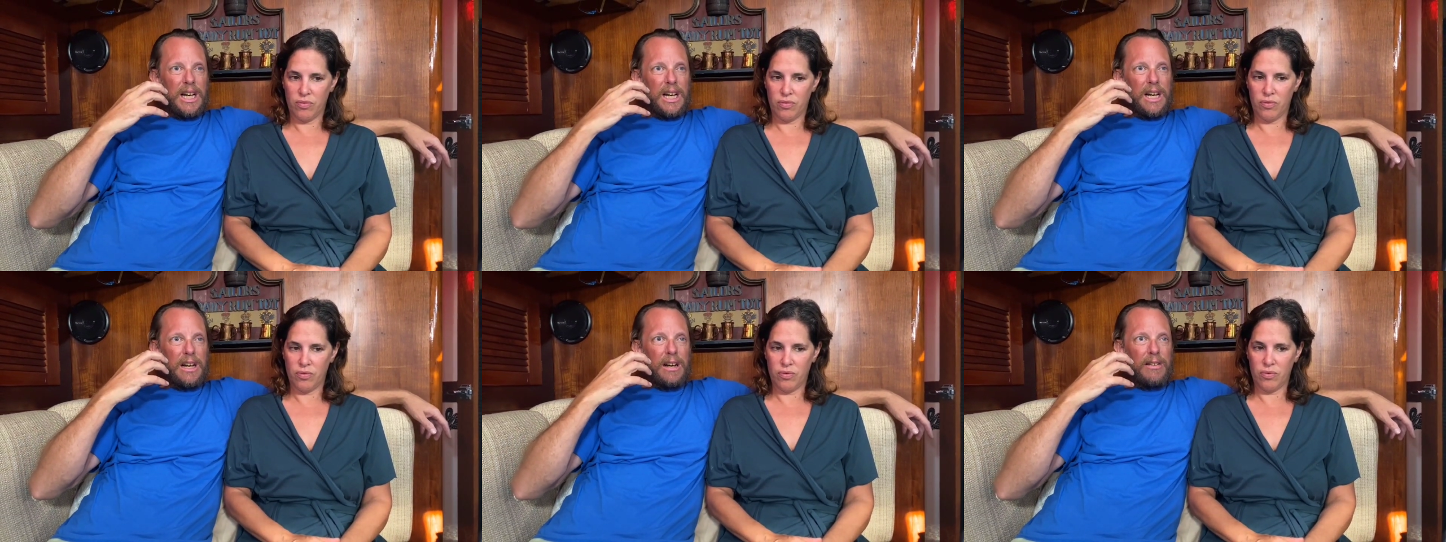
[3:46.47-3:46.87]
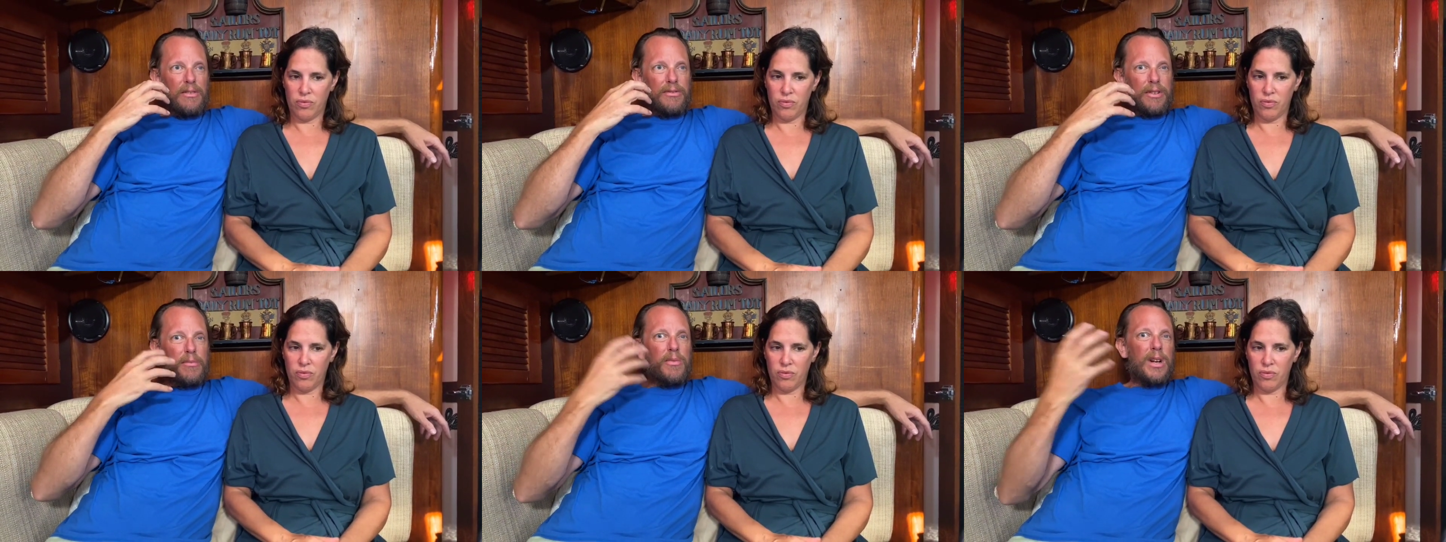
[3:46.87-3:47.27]
Speaker 1: uh,
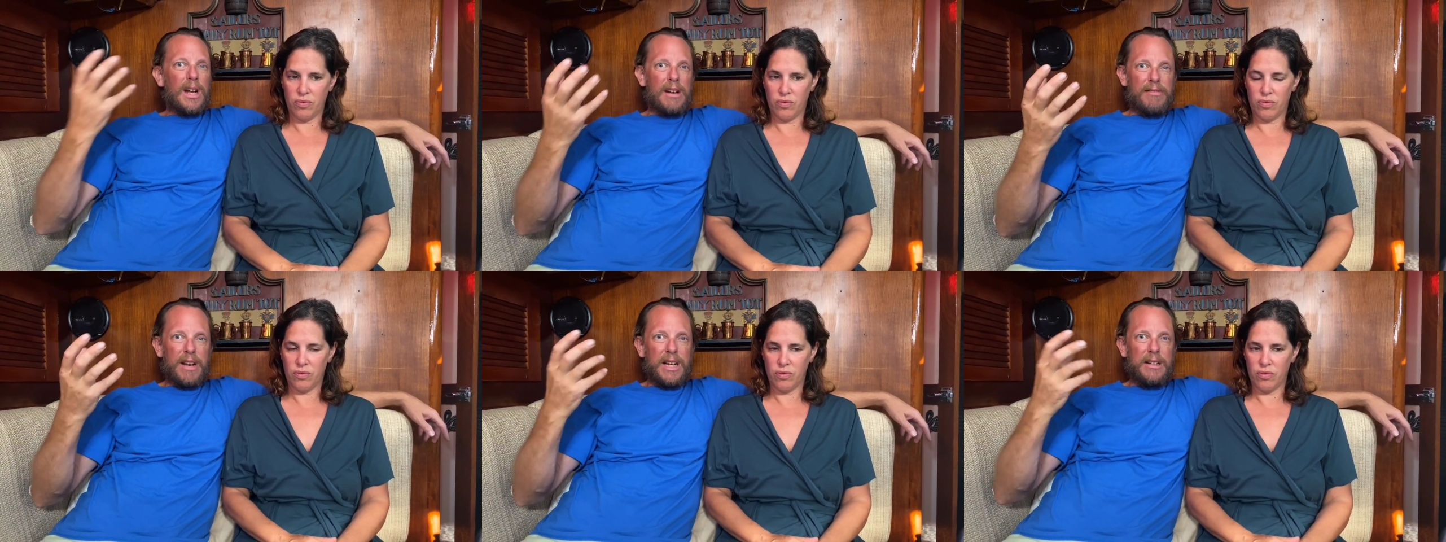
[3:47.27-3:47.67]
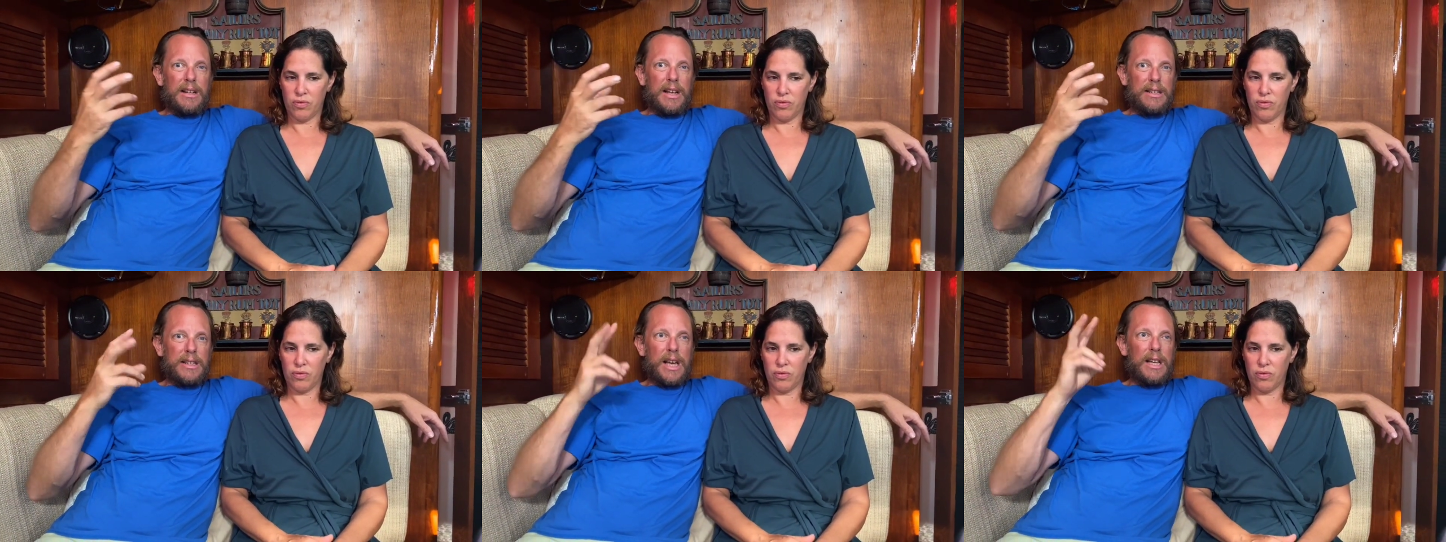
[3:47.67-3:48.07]
from what I read,
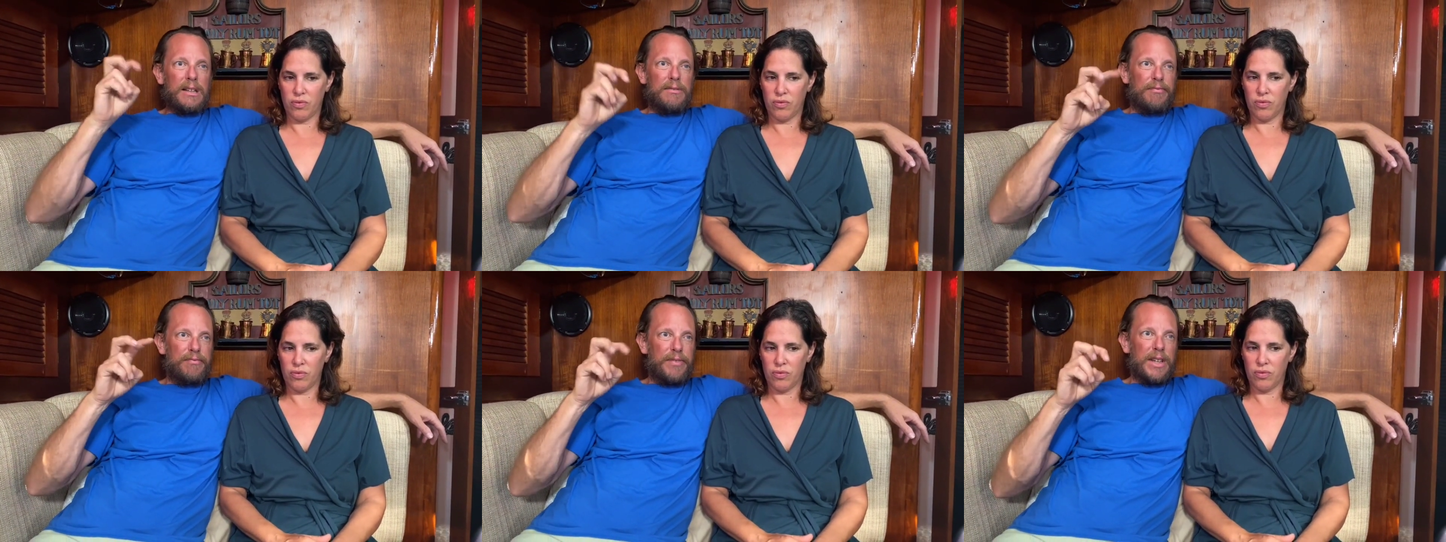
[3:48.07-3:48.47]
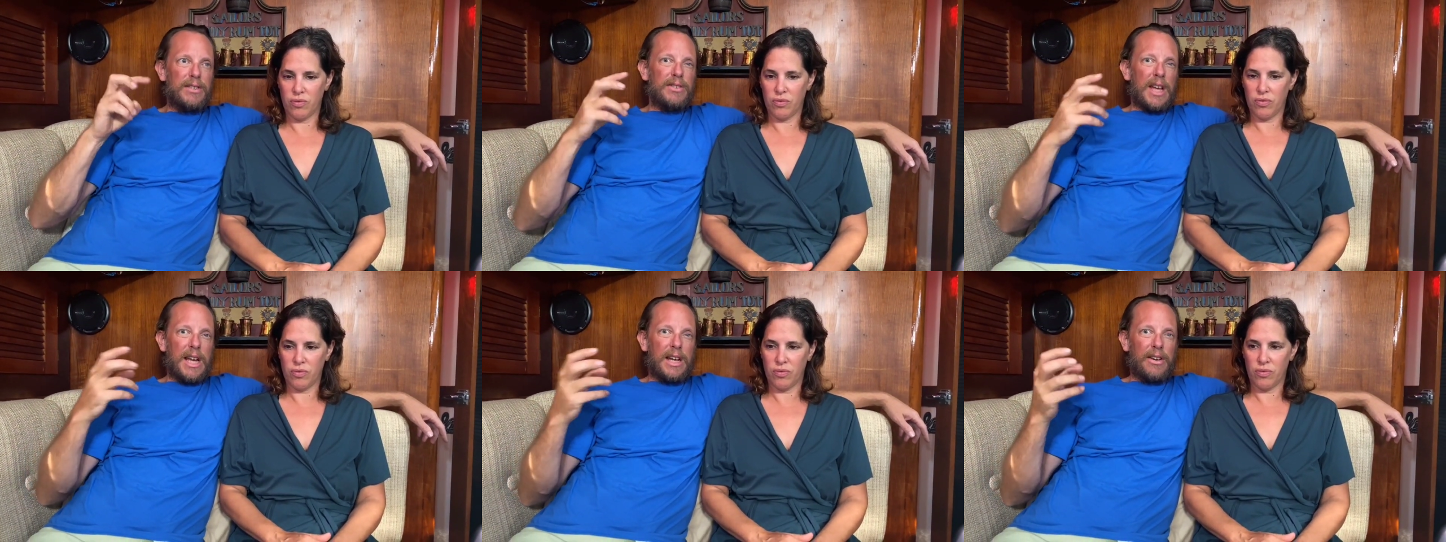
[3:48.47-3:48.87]
they say it
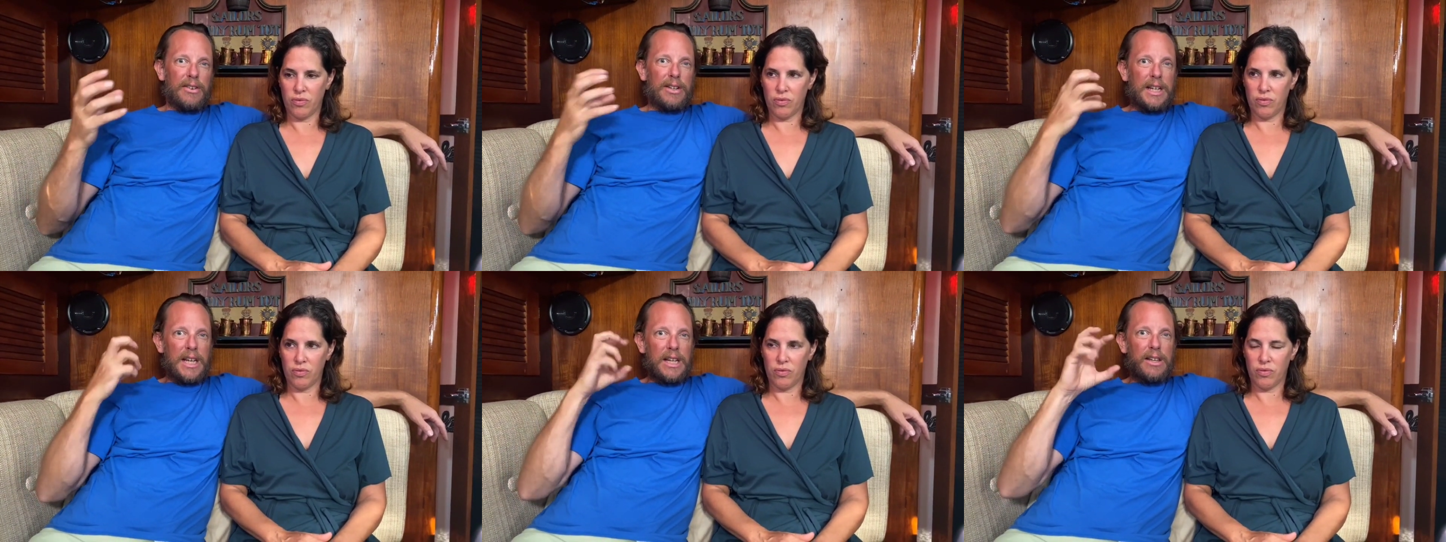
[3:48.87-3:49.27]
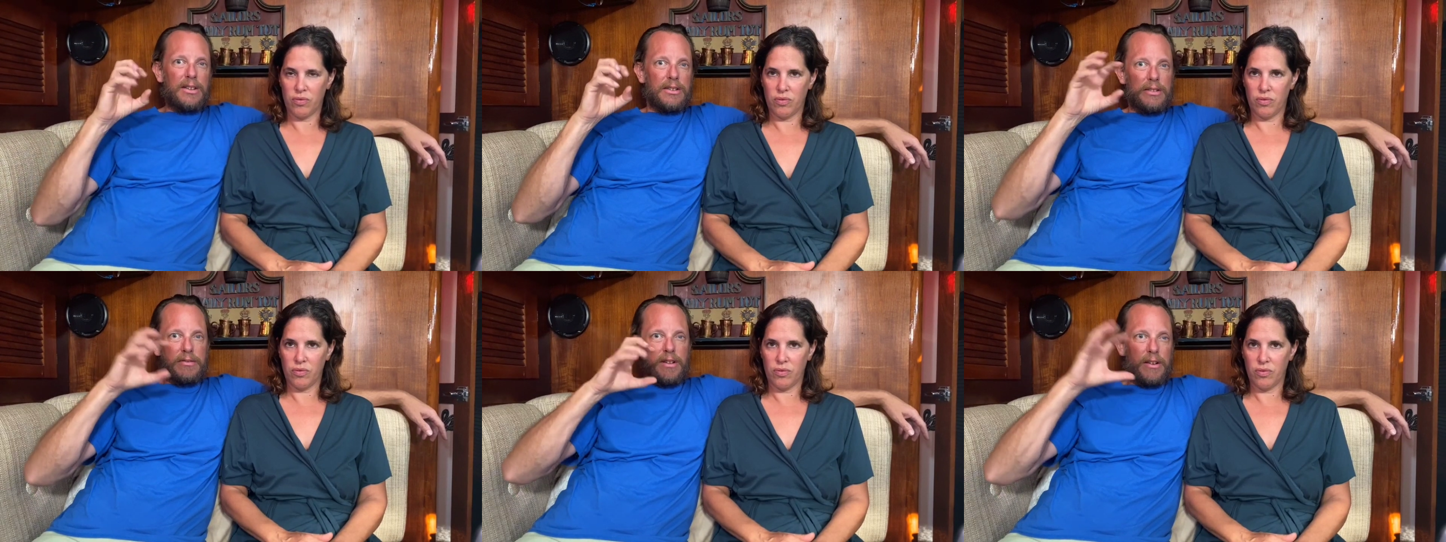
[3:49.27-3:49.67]
feels like your teeth
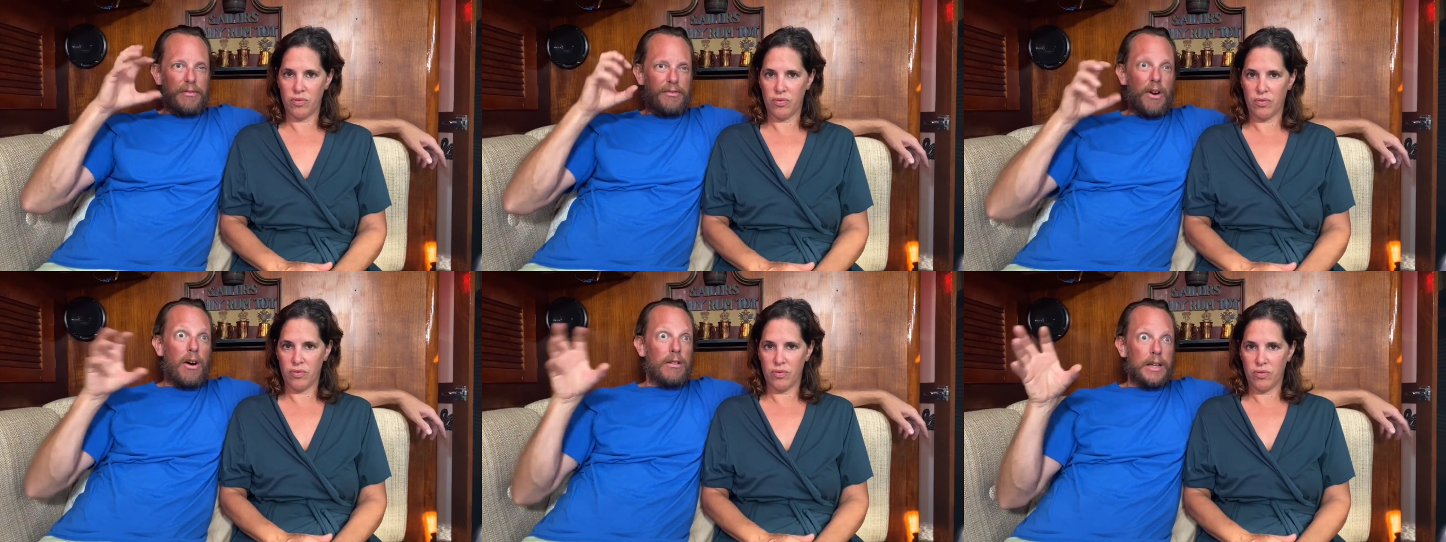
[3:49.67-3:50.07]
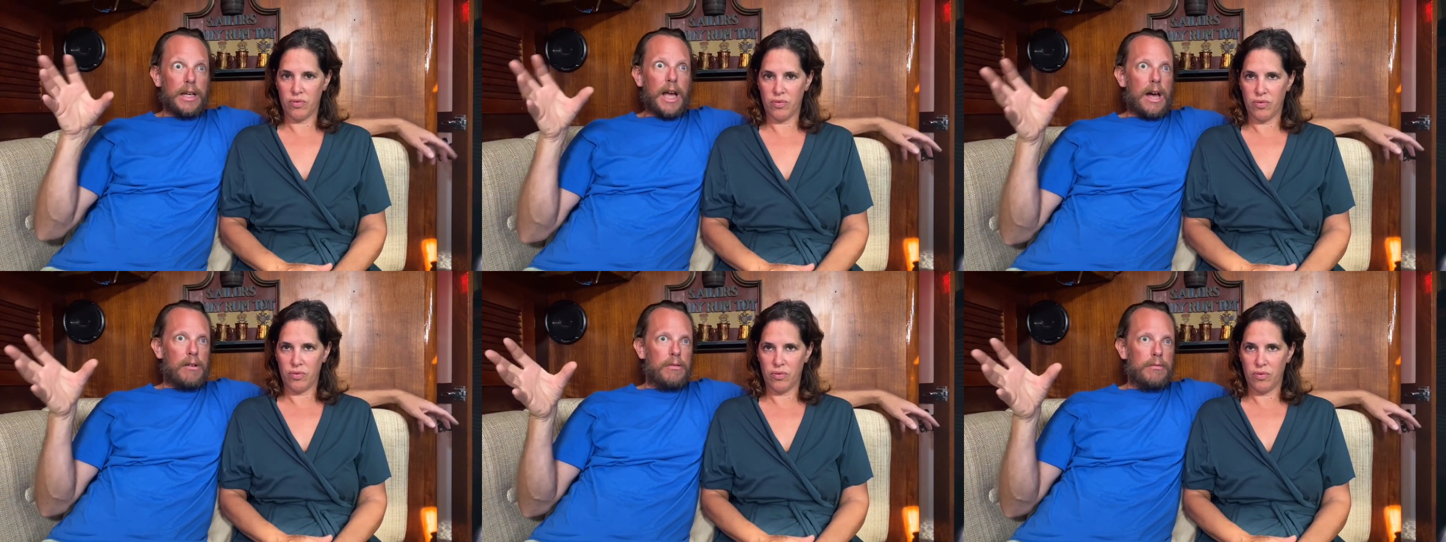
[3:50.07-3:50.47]
are
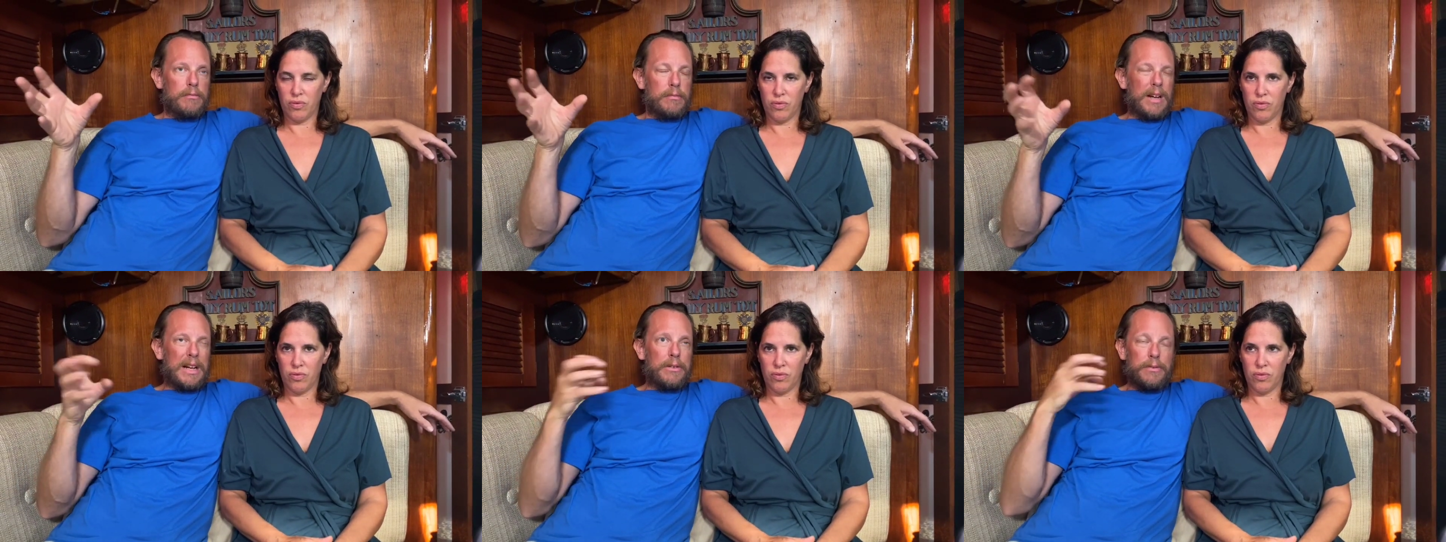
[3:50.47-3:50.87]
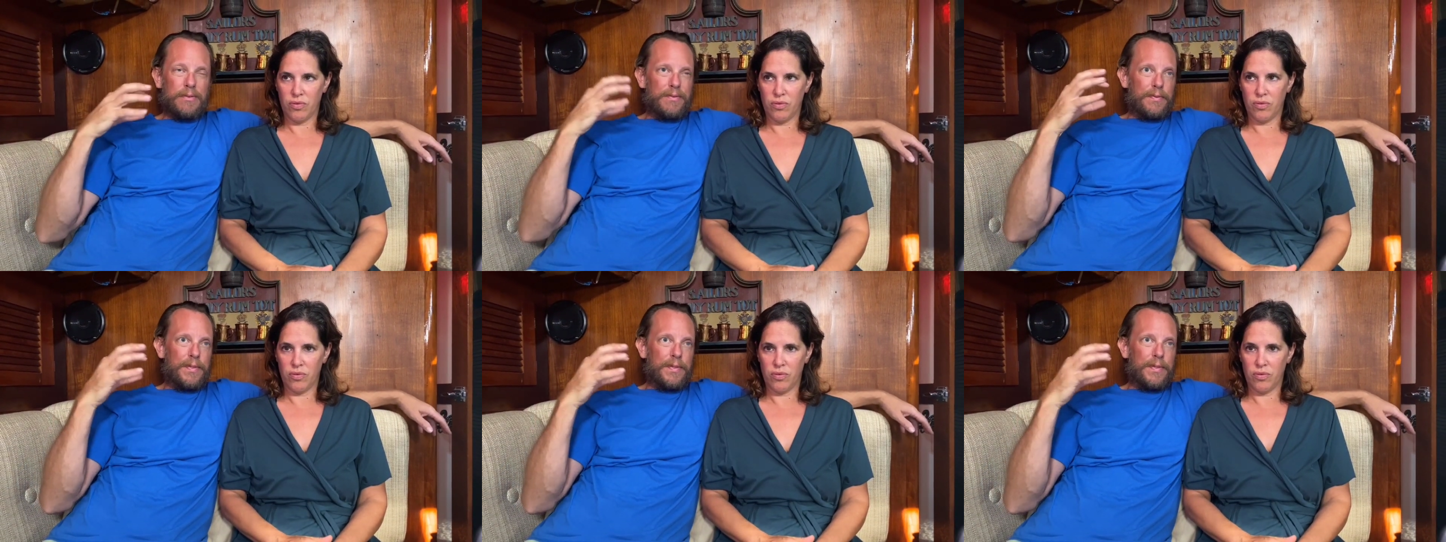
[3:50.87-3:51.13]
falling out. I don't